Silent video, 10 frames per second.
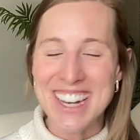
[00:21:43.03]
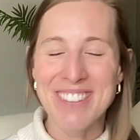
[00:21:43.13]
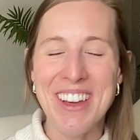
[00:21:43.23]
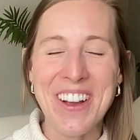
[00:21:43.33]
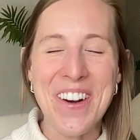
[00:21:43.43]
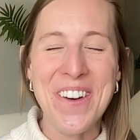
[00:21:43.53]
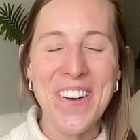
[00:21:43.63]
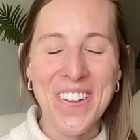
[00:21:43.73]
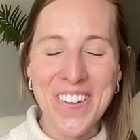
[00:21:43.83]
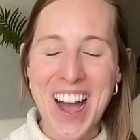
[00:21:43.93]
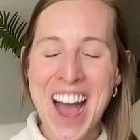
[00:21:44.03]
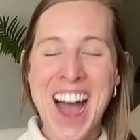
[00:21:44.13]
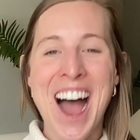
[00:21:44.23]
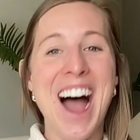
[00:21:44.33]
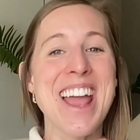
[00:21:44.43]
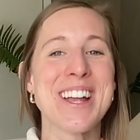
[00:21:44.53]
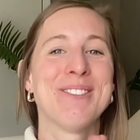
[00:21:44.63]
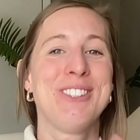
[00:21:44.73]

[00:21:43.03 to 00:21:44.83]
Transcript: And I'm like, oh, I am